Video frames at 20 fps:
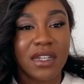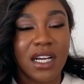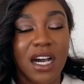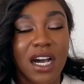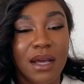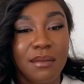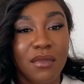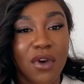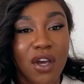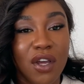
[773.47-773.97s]

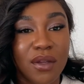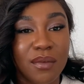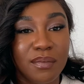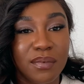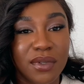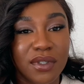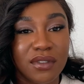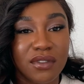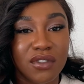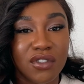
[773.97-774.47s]
I'm
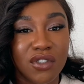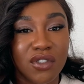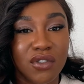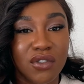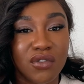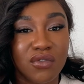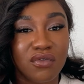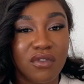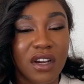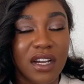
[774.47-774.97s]
open to
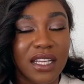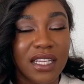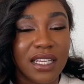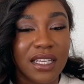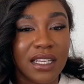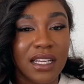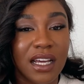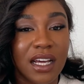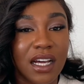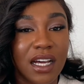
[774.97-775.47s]

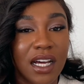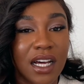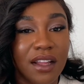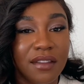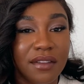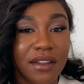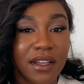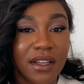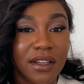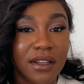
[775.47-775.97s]
trying
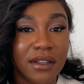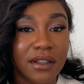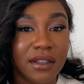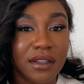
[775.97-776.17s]
other